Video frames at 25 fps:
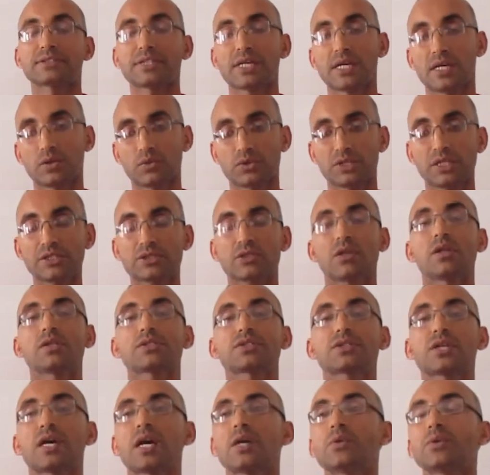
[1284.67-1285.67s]
So this
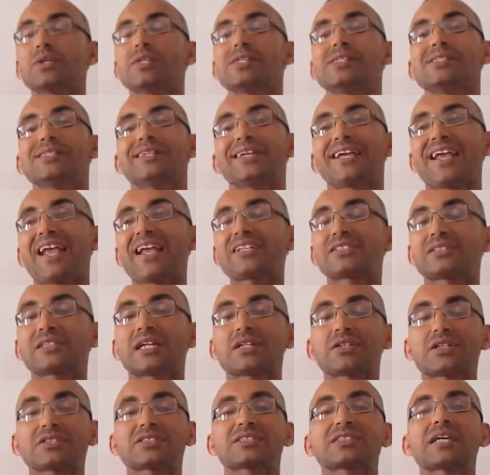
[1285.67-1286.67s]
also is
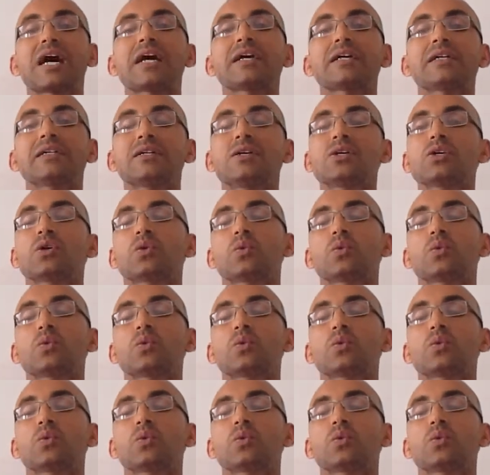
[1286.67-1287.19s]
another style